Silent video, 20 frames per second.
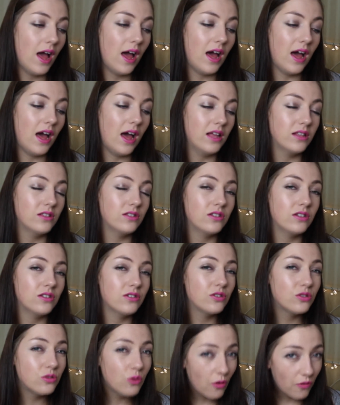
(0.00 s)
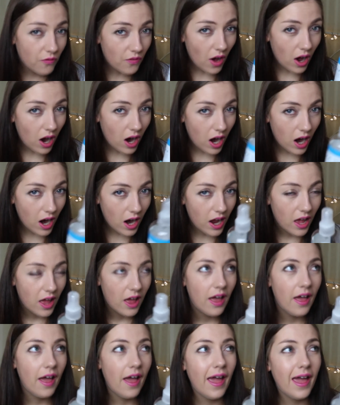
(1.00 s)
And so far, um,
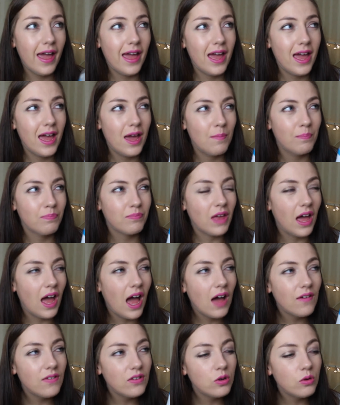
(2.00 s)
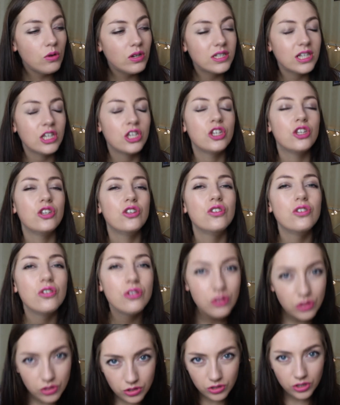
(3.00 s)
I haven't noticed a
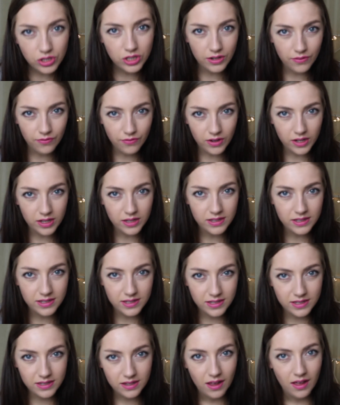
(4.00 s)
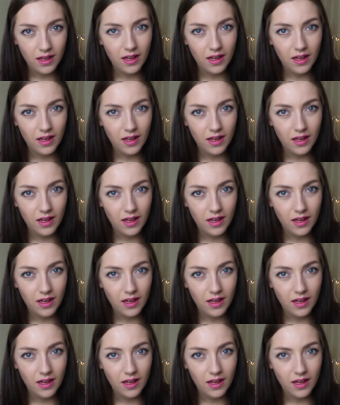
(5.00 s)
huge difference